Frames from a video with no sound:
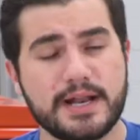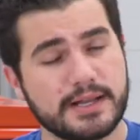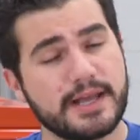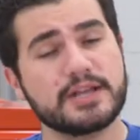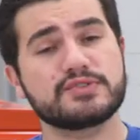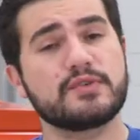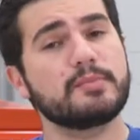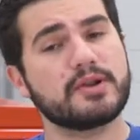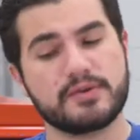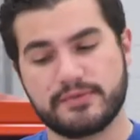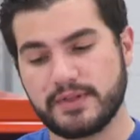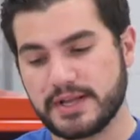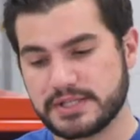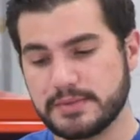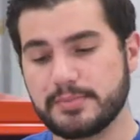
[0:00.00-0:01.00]
It allows for better
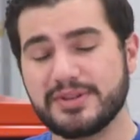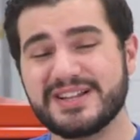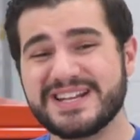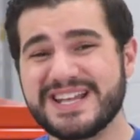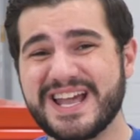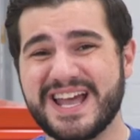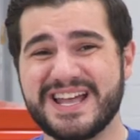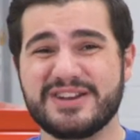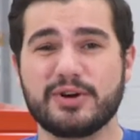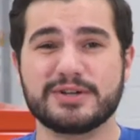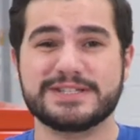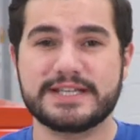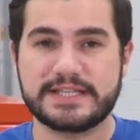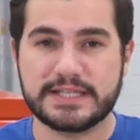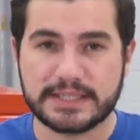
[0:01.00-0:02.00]
flexibility and
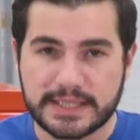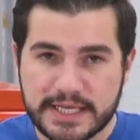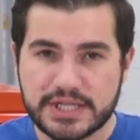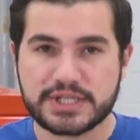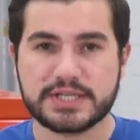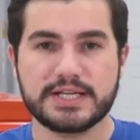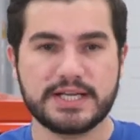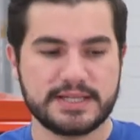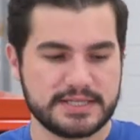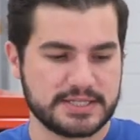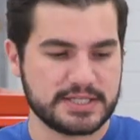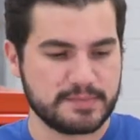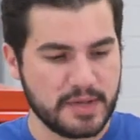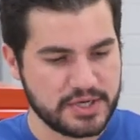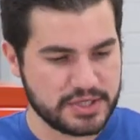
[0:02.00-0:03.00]
articulation in the
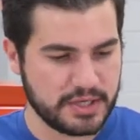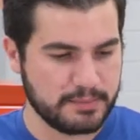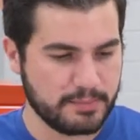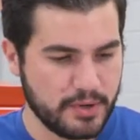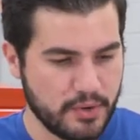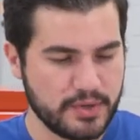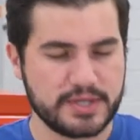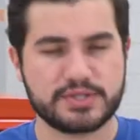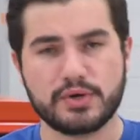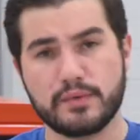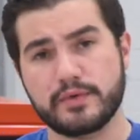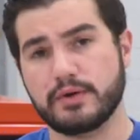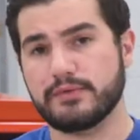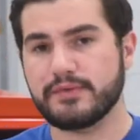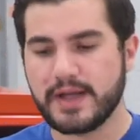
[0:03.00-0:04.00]
suspension components
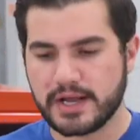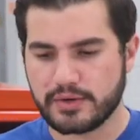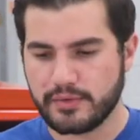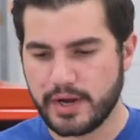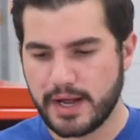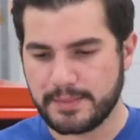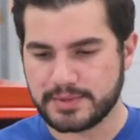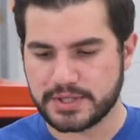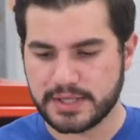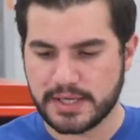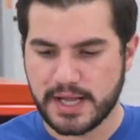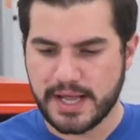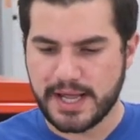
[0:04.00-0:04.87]
over your factory option,